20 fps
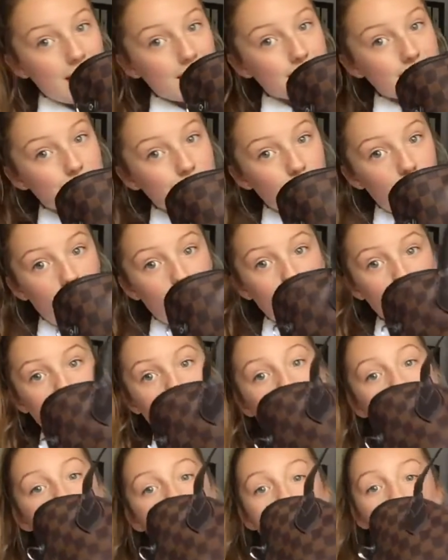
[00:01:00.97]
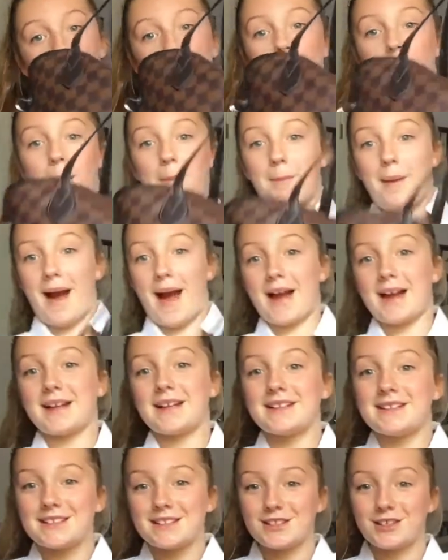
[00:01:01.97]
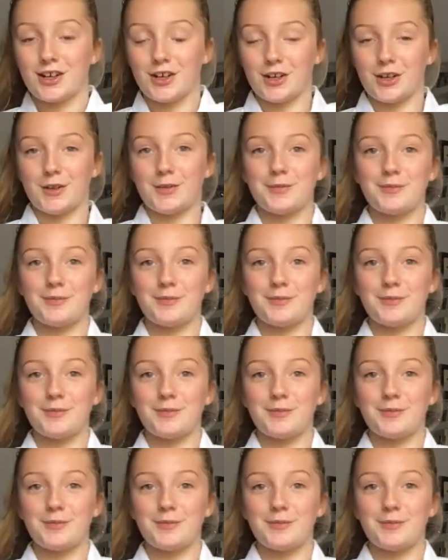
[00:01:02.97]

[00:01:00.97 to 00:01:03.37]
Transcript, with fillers: let's start with my bag so